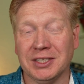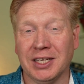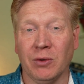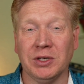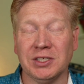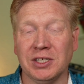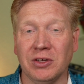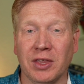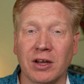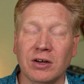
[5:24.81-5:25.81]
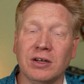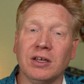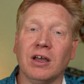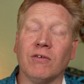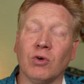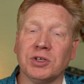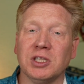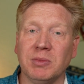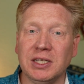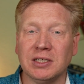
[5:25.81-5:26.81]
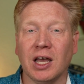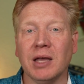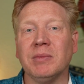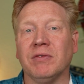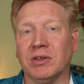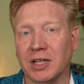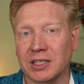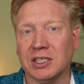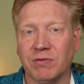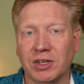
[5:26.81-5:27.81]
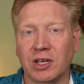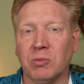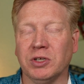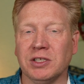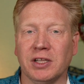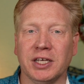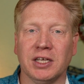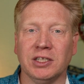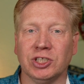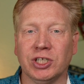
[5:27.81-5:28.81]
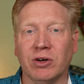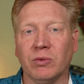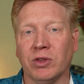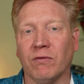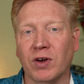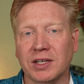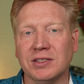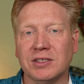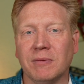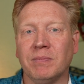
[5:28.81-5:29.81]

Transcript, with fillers: Can't wait to see you there. Of course, in the meantime, if you like this video, please like and share it with your friends.